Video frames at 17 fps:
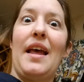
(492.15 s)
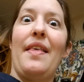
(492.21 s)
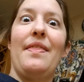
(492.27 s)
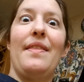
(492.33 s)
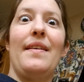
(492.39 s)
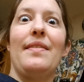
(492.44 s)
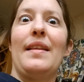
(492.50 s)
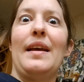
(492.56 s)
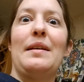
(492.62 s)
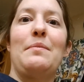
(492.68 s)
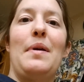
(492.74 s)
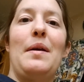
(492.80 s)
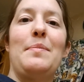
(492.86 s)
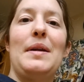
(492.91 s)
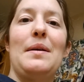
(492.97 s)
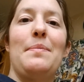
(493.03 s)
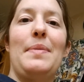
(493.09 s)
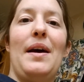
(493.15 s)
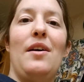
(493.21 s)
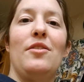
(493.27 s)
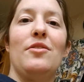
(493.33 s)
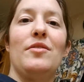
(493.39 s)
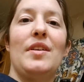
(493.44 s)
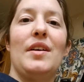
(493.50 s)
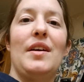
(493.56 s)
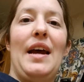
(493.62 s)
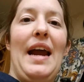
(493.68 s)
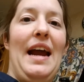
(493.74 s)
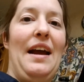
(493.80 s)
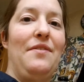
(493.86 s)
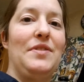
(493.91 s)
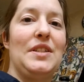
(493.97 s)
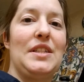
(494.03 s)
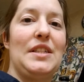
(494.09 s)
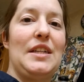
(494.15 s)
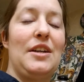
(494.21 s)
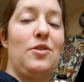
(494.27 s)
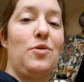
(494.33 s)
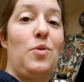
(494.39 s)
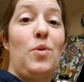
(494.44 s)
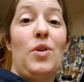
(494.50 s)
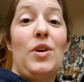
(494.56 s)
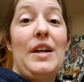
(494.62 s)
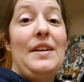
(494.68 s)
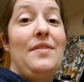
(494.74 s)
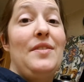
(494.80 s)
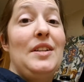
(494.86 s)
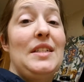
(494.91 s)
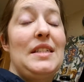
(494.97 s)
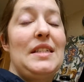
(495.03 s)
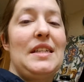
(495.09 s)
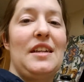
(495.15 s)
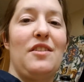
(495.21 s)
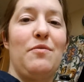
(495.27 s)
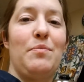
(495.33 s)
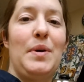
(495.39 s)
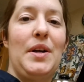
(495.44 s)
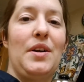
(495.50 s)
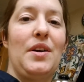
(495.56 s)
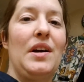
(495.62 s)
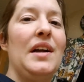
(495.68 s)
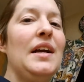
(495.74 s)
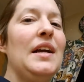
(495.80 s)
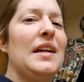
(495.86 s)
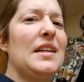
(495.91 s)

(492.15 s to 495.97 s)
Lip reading: and then like maybe about a half a stick or even a stick of butter,